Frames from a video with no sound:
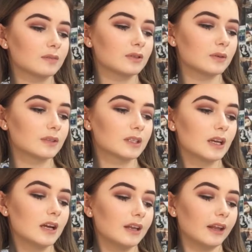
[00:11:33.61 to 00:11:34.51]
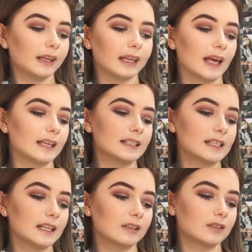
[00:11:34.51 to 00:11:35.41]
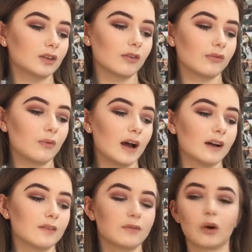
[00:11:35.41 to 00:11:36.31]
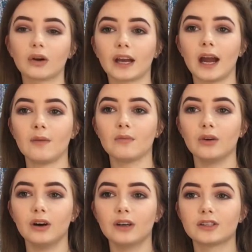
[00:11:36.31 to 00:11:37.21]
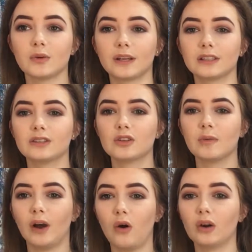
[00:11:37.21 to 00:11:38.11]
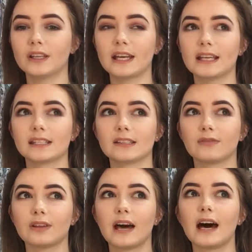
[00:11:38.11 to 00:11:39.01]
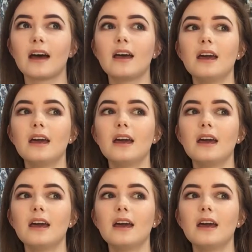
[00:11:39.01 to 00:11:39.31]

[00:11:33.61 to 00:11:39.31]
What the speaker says: So it's like an editing software, a vlog camera, so I can do my holidays and stuff like that.